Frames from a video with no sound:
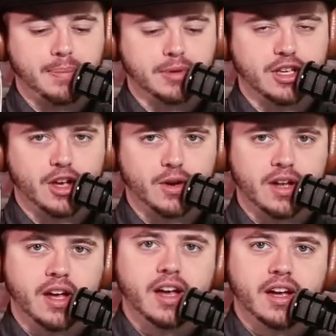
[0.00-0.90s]

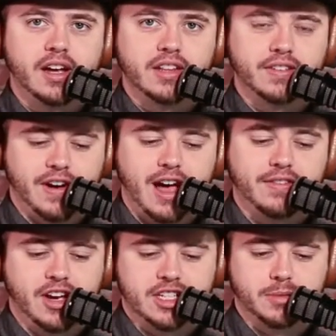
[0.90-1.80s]
episode, the
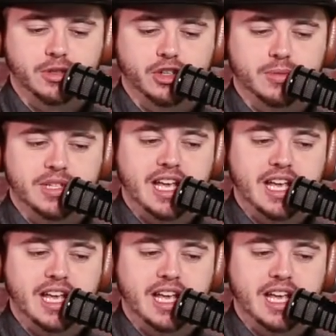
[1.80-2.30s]
five customer groups.